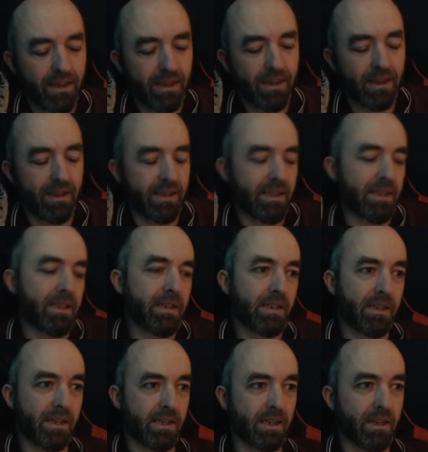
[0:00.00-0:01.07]
is
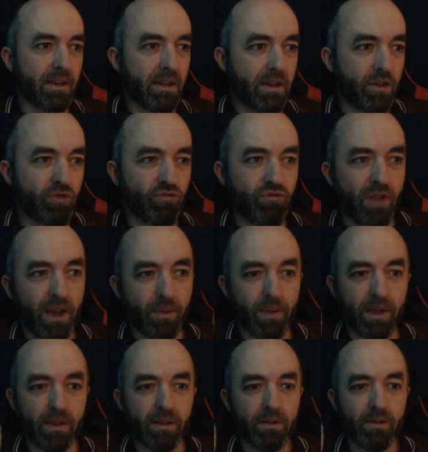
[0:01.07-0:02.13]
a great way
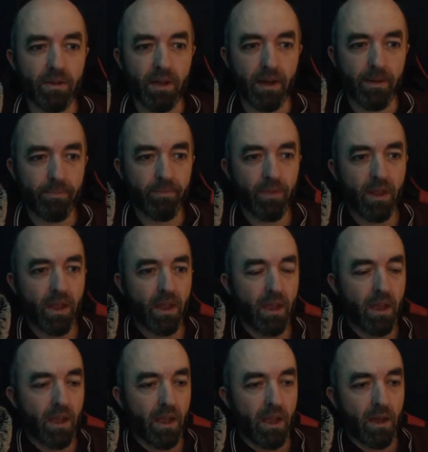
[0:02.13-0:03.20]
to do that.
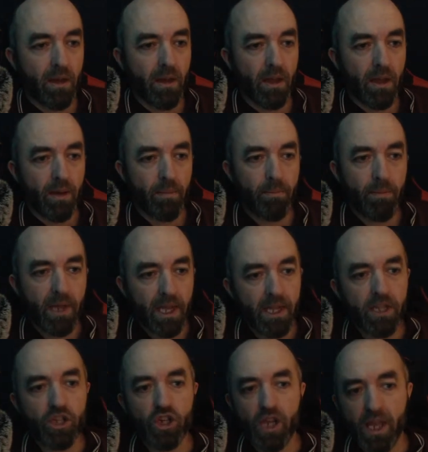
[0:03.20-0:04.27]

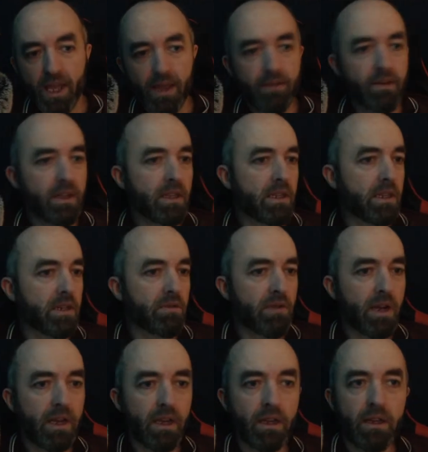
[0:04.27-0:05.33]
Benj, Evans,
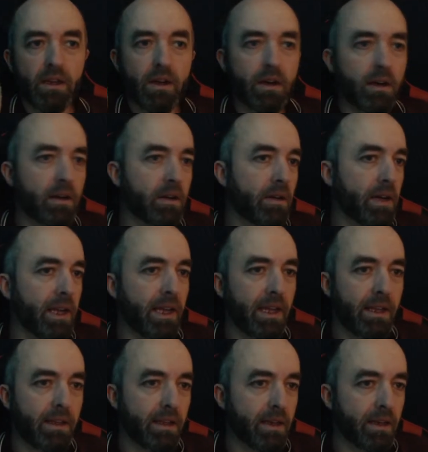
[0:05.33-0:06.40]
Ryan, Yarno,
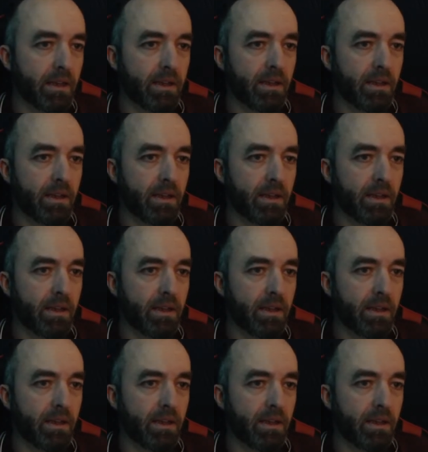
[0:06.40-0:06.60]
Aiden,